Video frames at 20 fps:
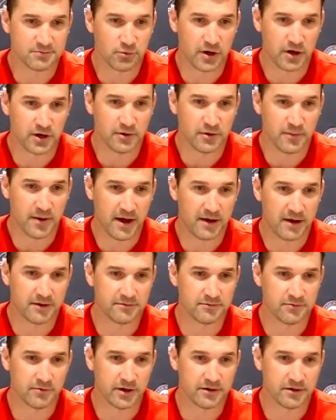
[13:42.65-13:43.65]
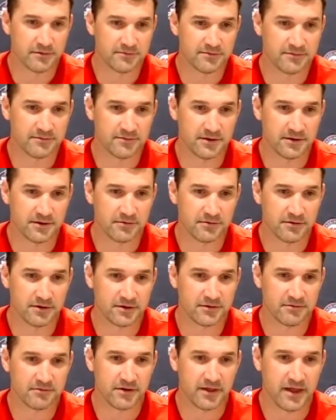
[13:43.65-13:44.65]
wearing them out,
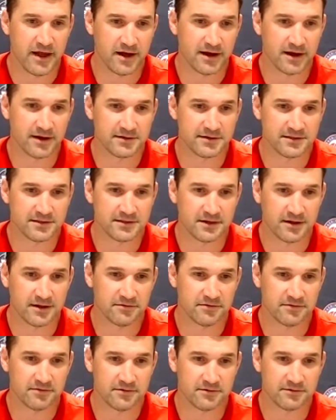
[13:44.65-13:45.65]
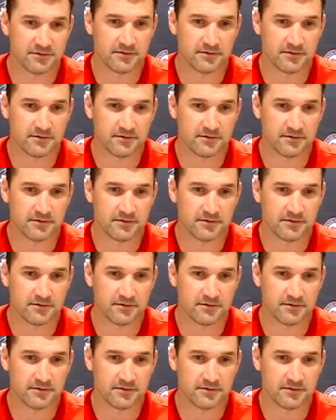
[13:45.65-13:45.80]
looking for that kind of stuff. And